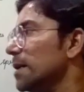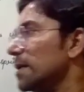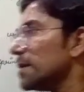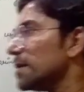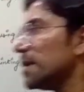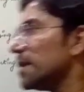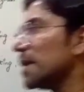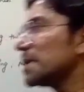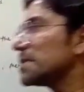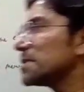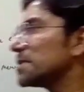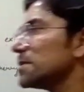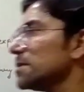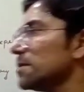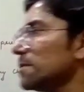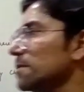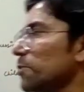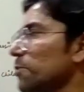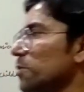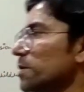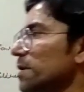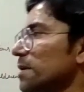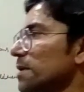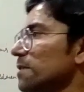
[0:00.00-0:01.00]
The next
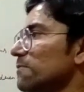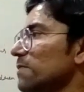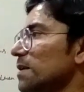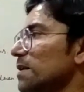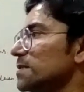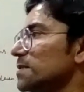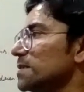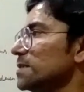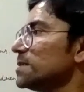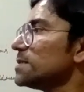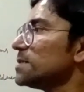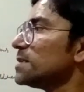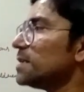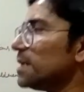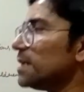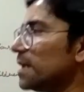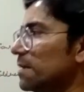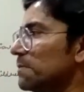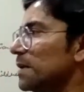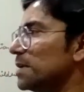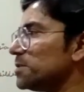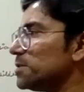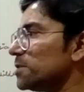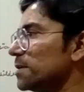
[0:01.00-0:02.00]
poetic device is
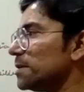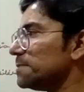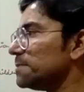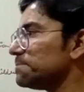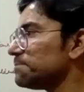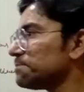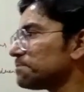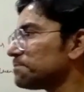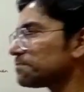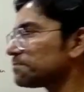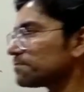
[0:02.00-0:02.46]
imagery.